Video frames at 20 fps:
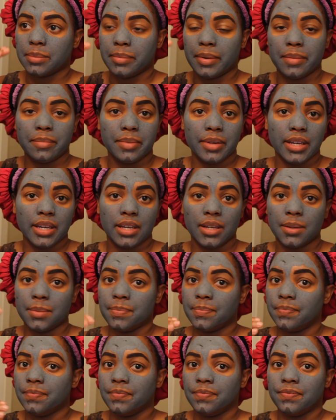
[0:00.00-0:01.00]
baby,
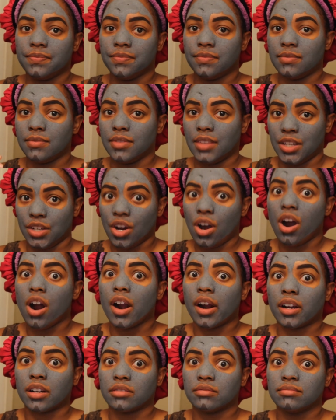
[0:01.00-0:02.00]
they're
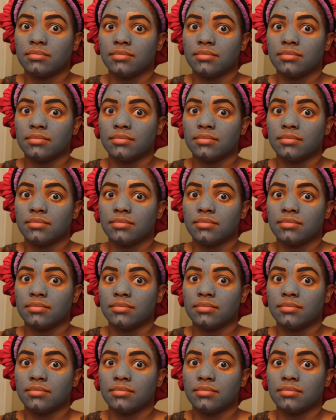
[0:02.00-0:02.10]
dark.